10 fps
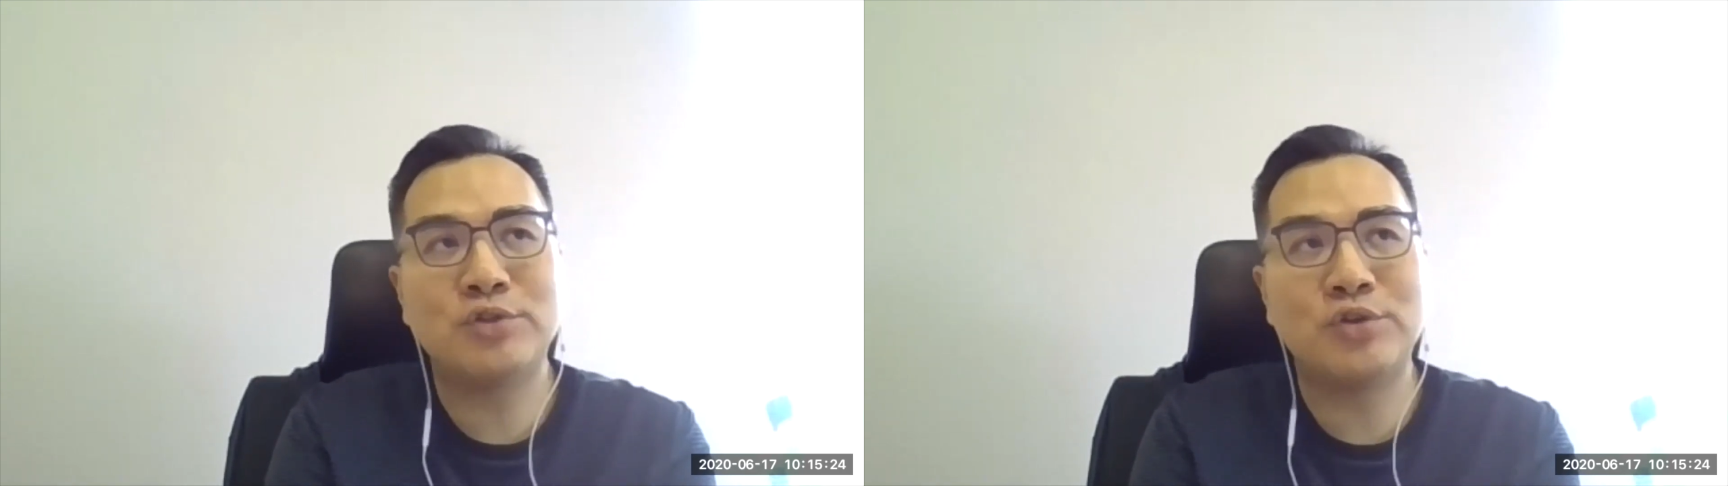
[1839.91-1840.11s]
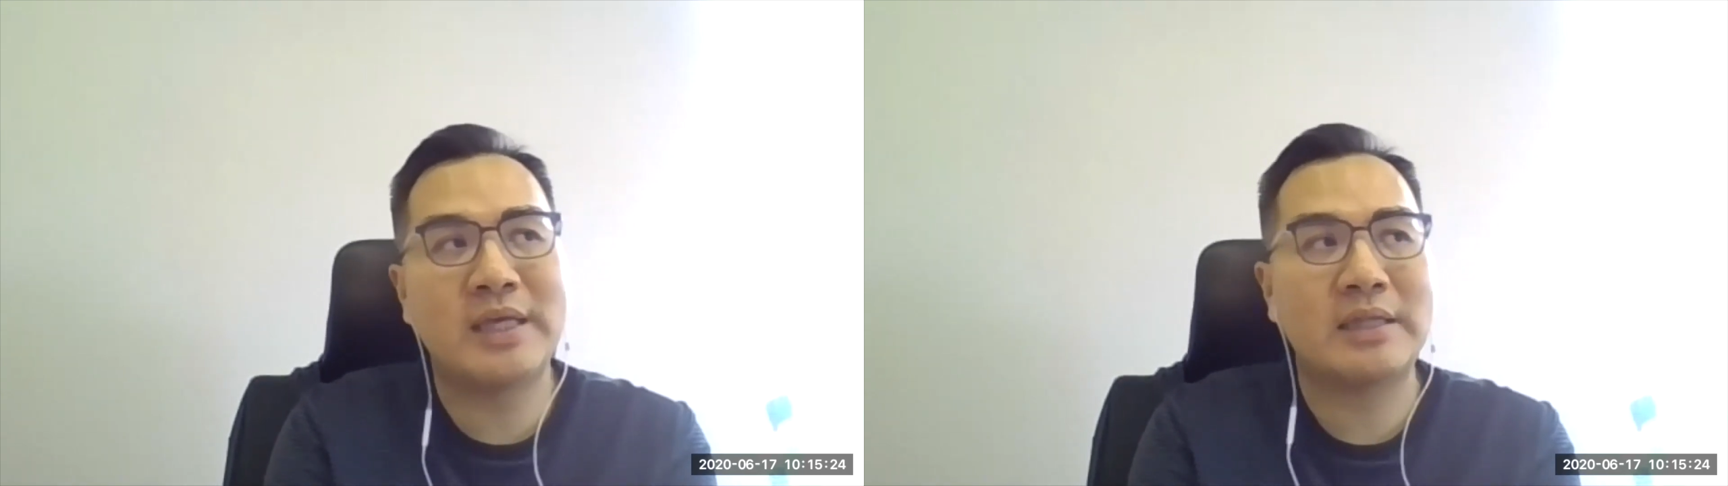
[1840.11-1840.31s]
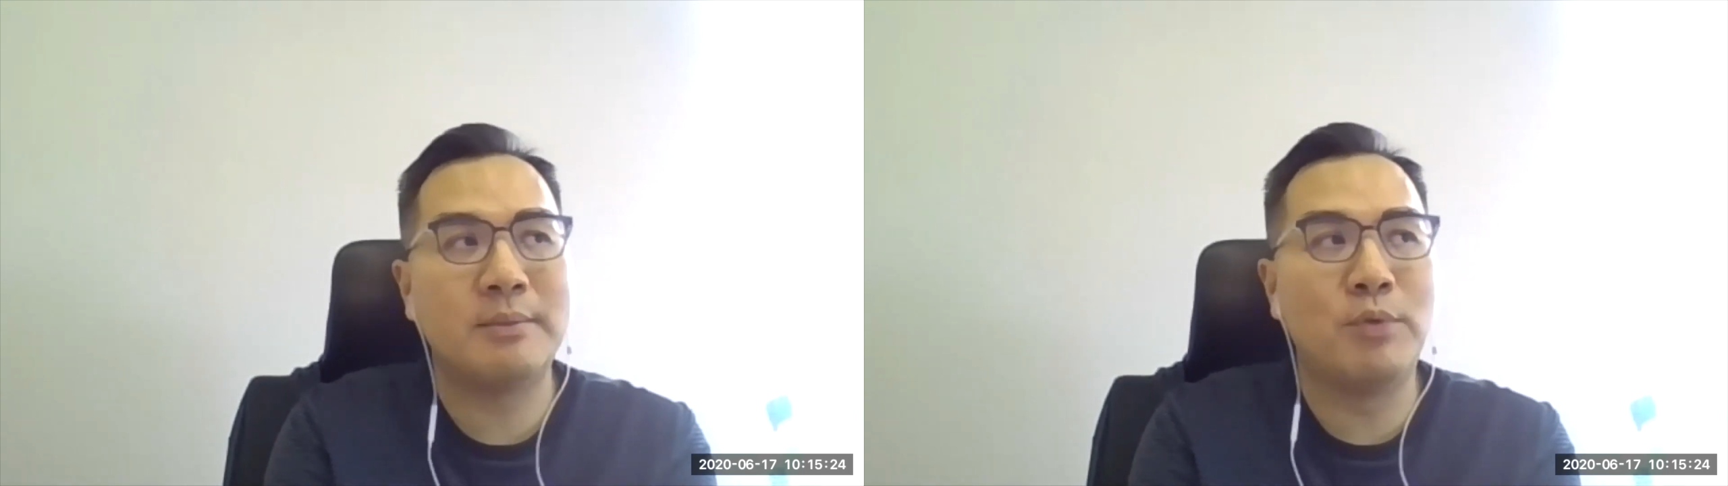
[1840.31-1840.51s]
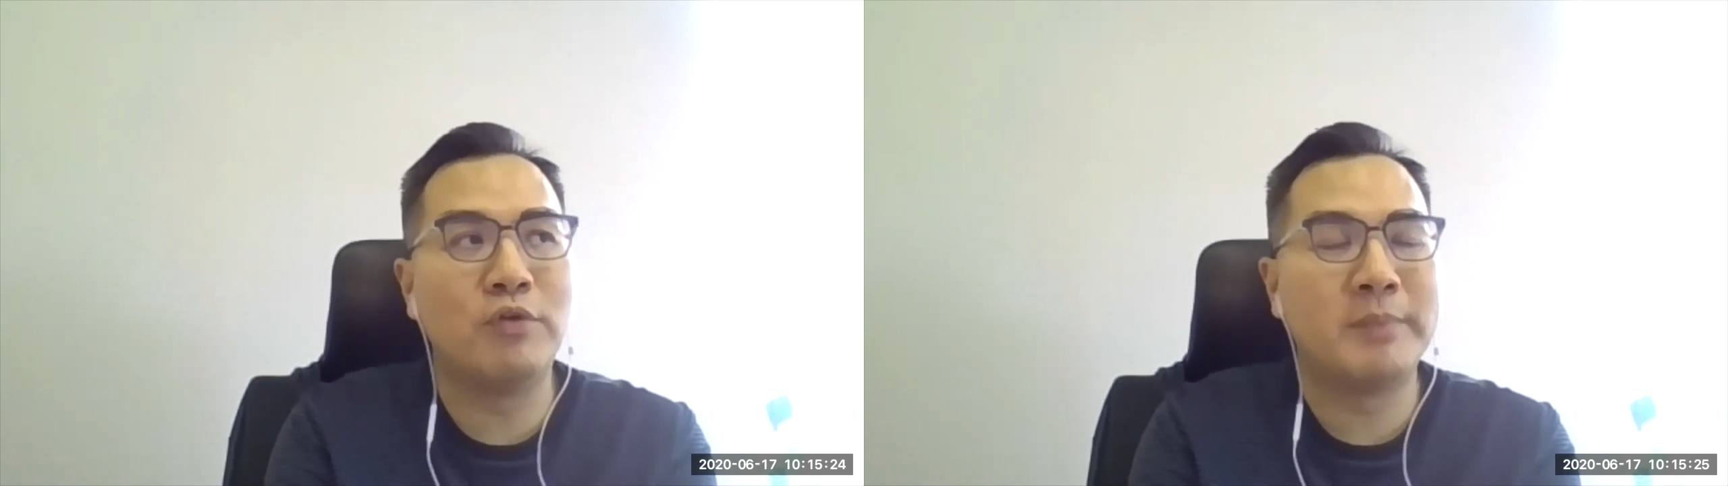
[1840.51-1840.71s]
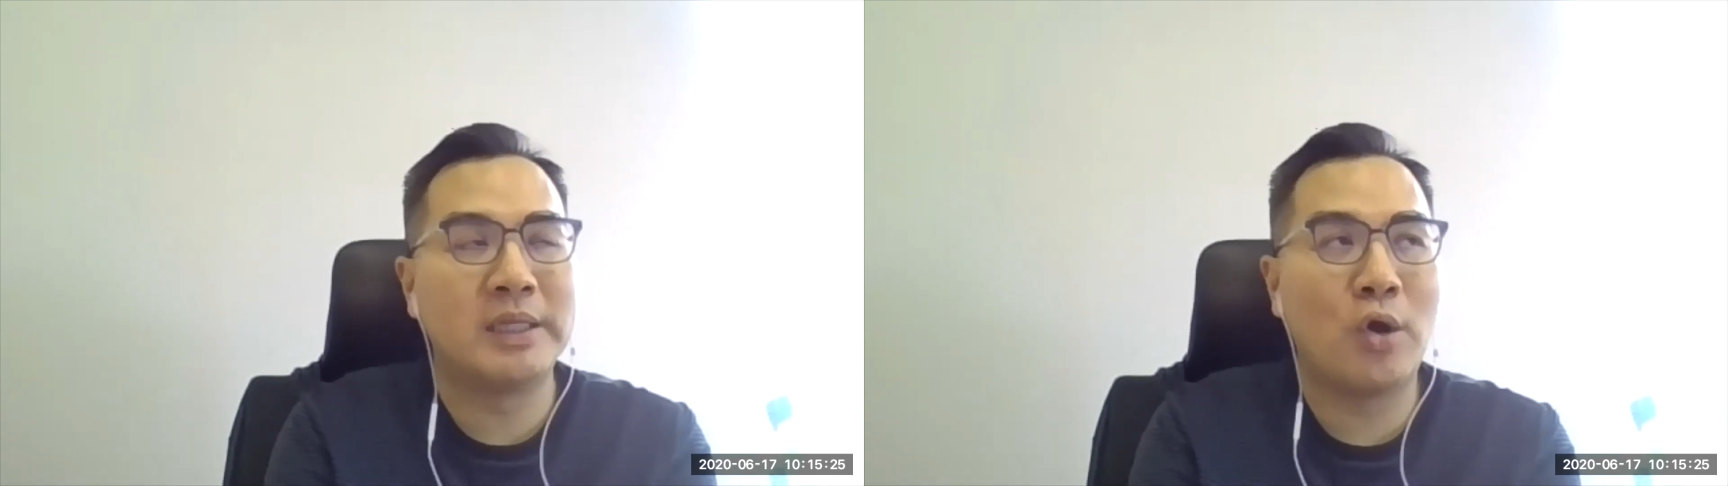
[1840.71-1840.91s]
to get the
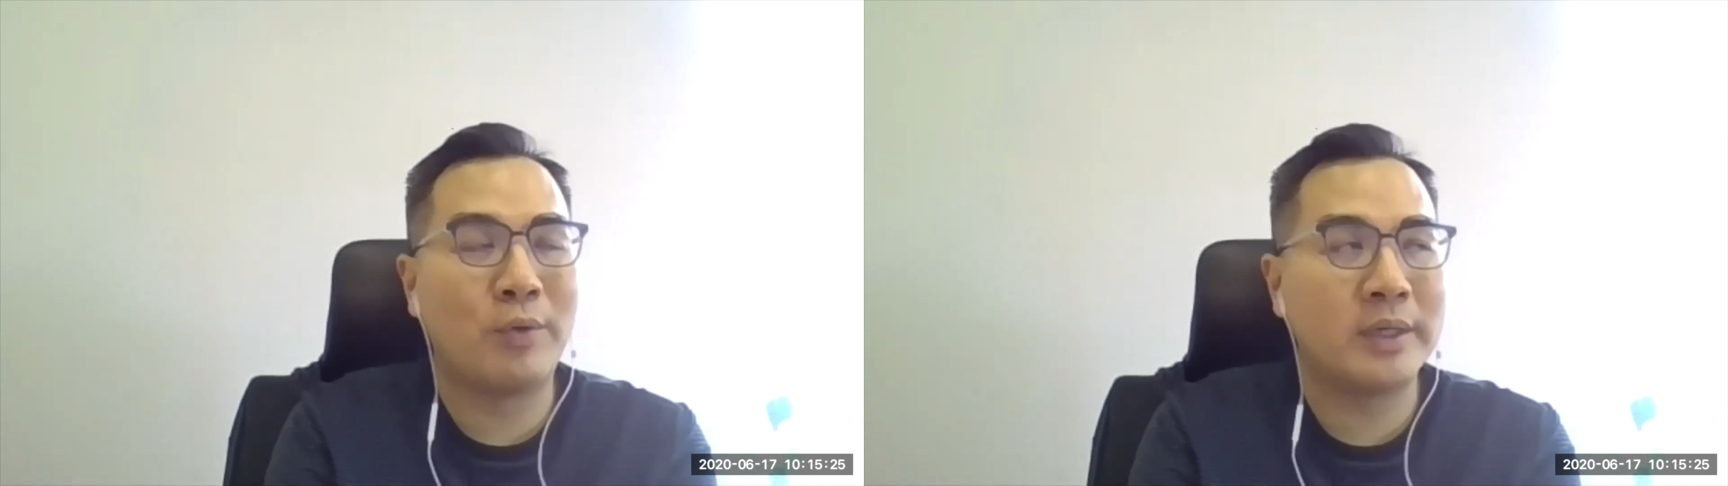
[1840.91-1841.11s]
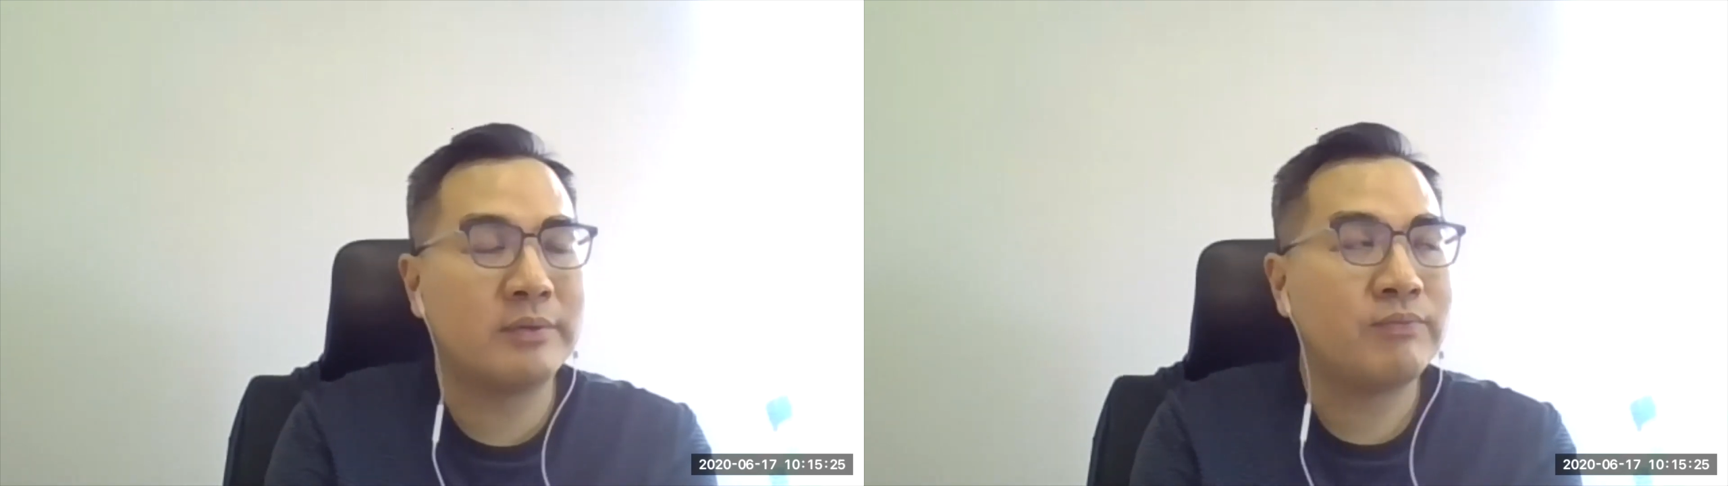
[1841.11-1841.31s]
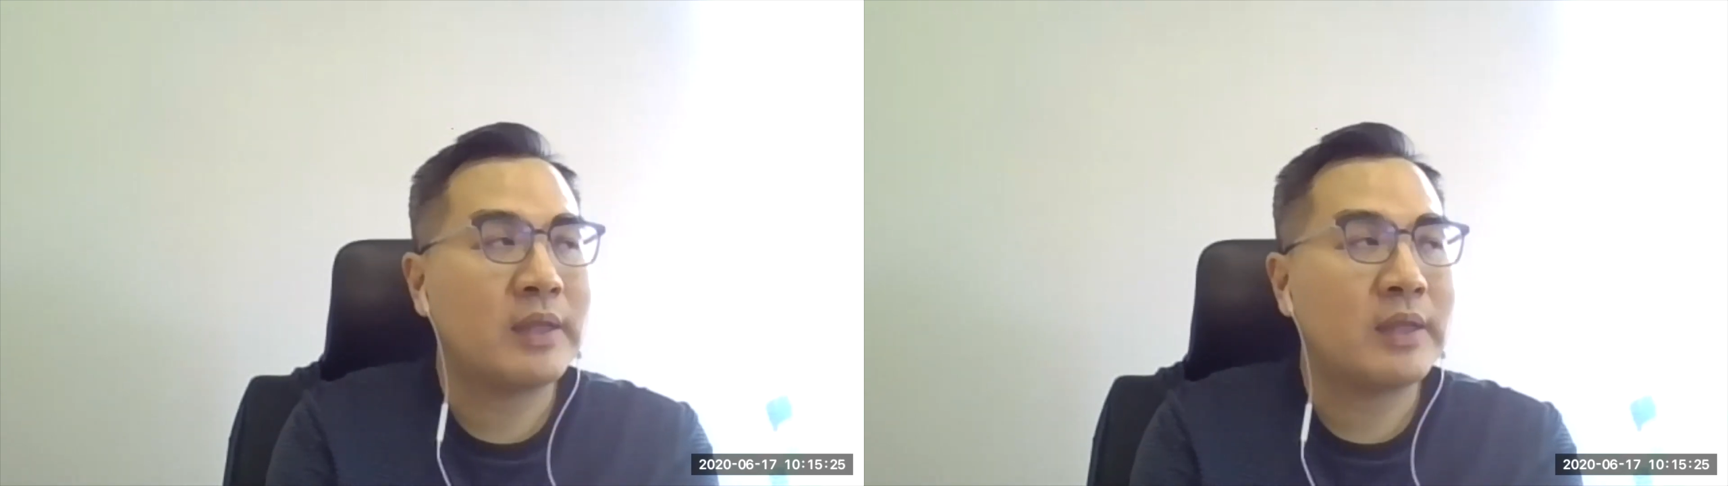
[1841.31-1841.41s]
movement going.